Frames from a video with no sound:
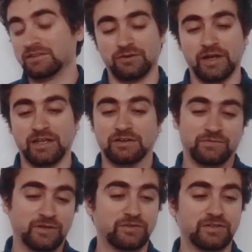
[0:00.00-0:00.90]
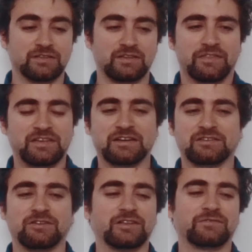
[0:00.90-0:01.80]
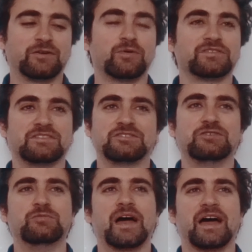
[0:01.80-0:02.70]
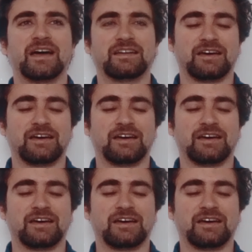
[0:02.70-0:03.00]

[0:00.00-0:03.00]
So I interviewed, and the technical interview wasn't too bad.